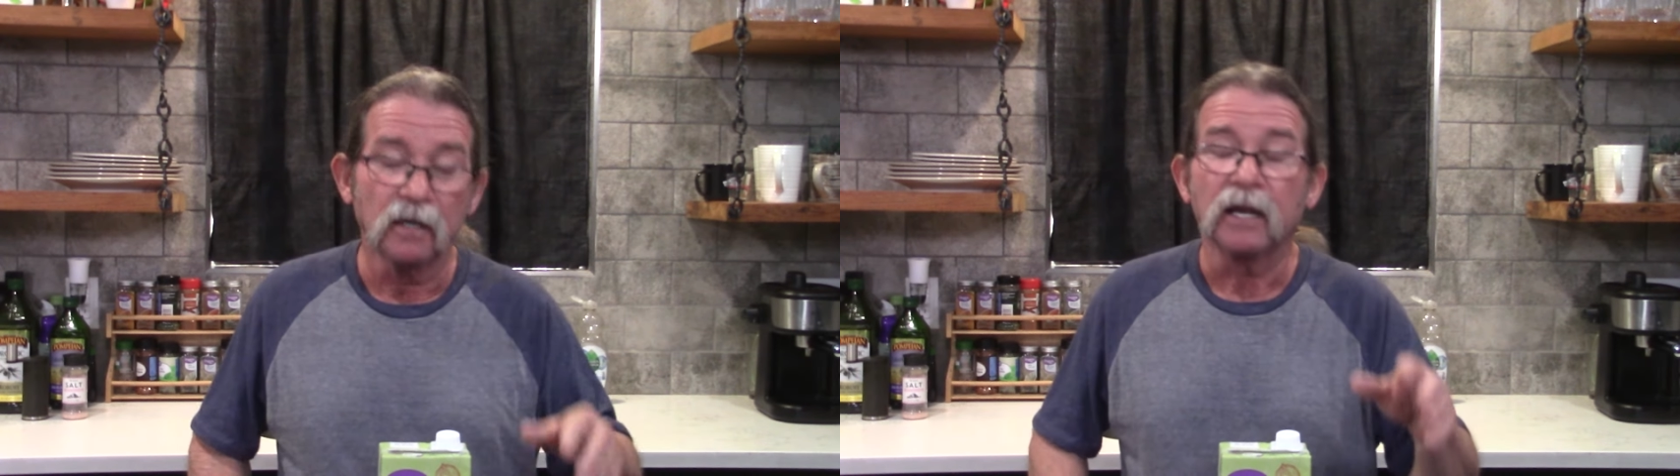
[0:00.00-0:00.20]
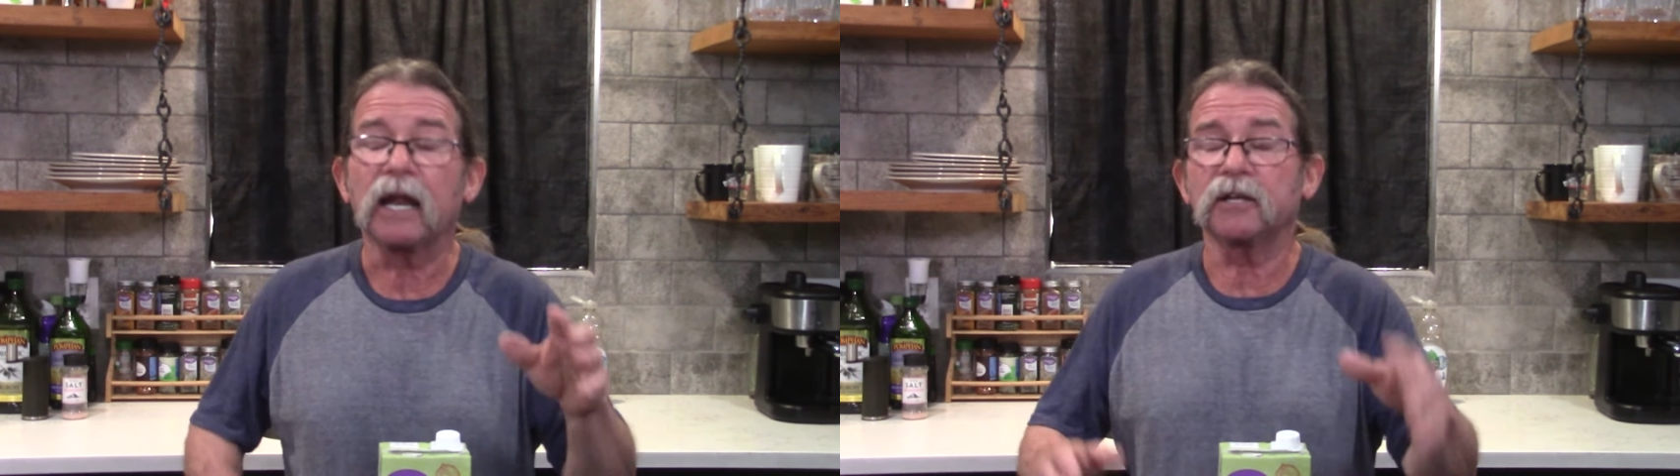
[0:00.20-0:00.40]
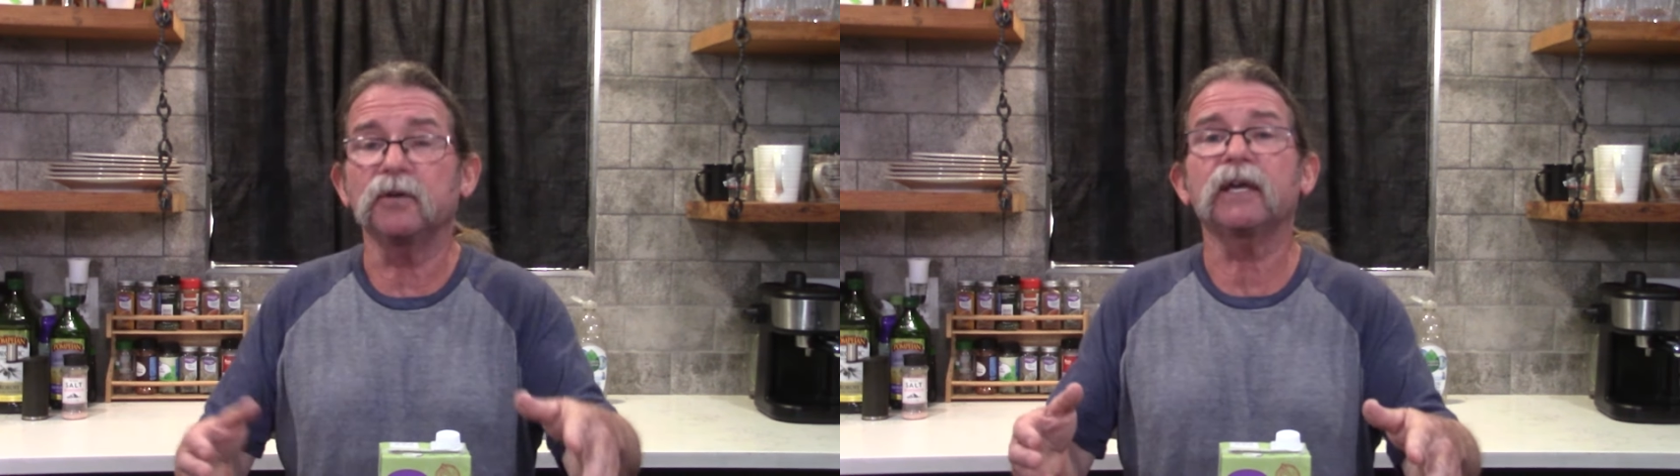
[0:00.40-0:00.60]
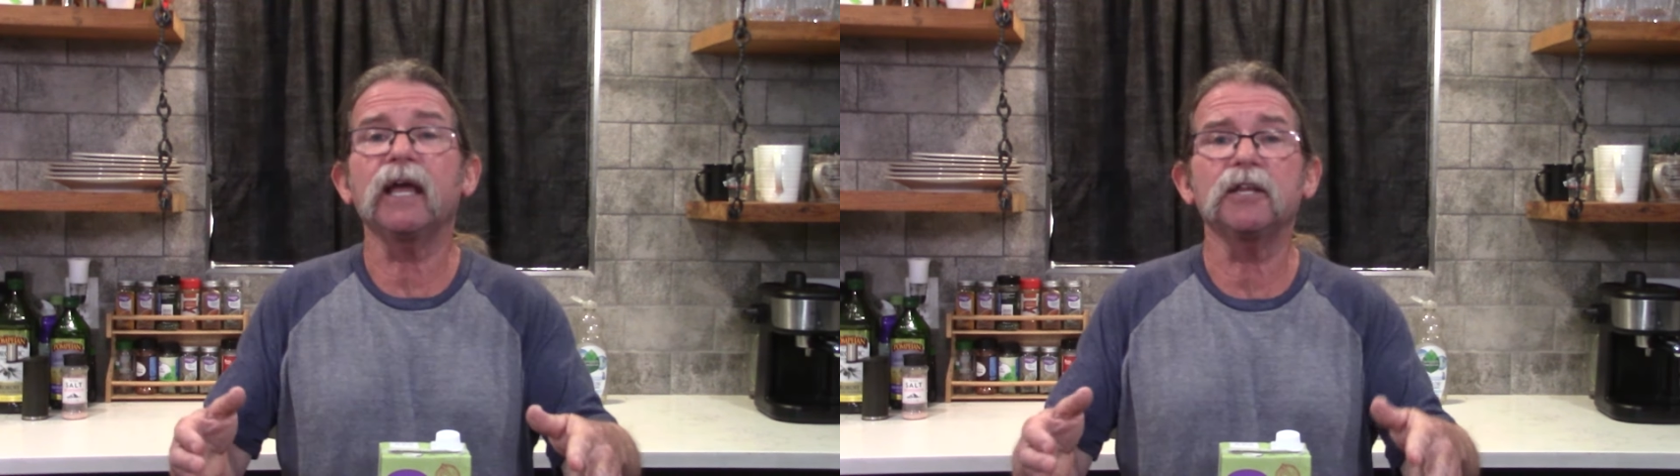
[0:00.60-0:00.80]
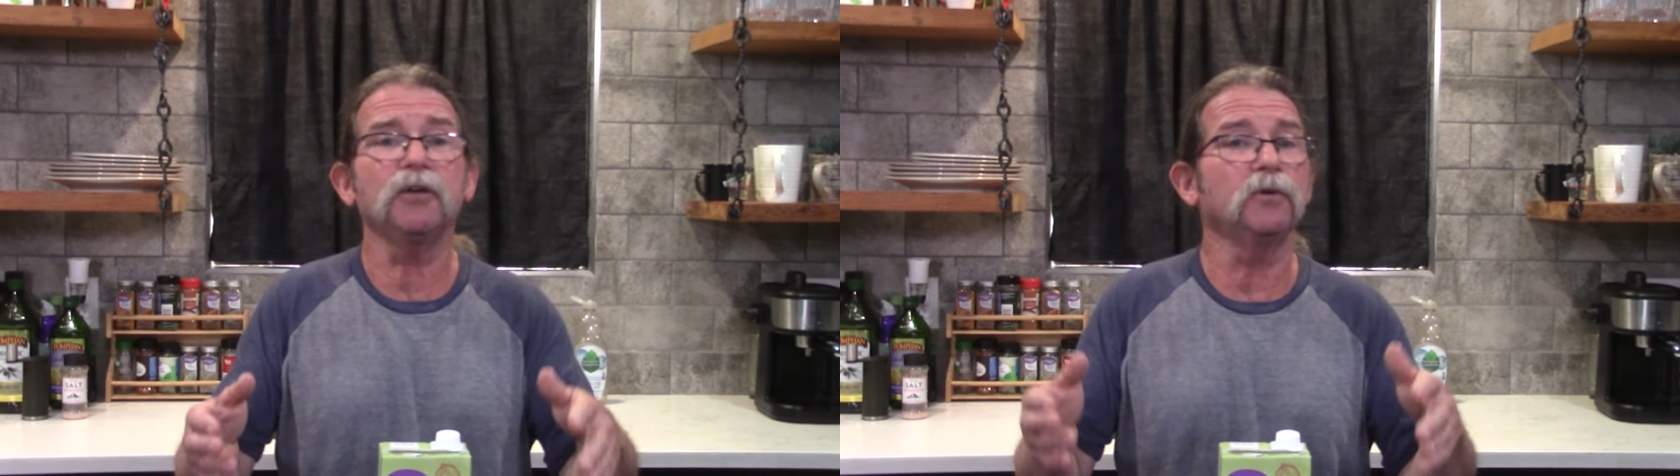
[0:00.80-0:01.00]
Now you
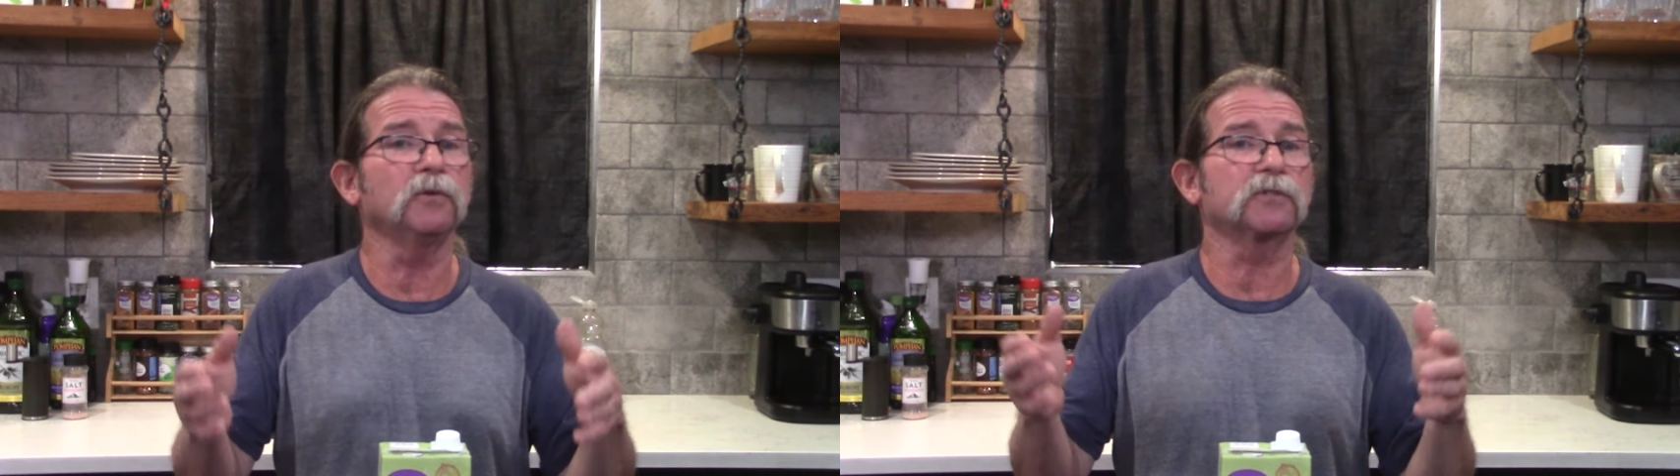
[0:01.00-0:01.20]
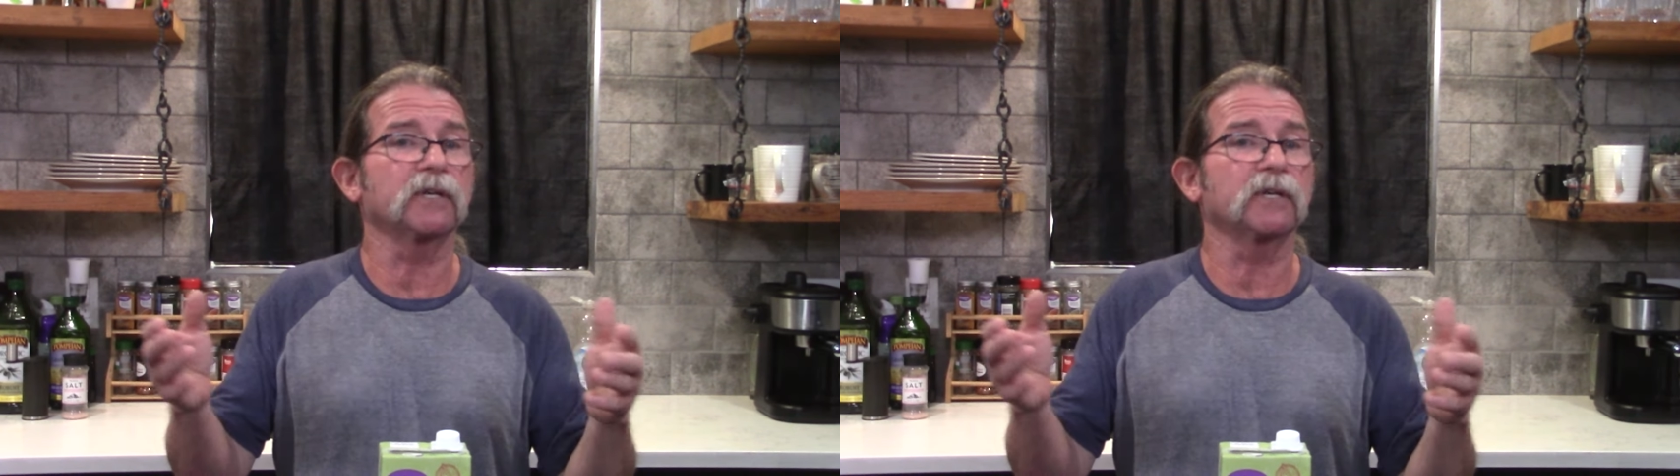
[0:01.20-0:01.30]
can use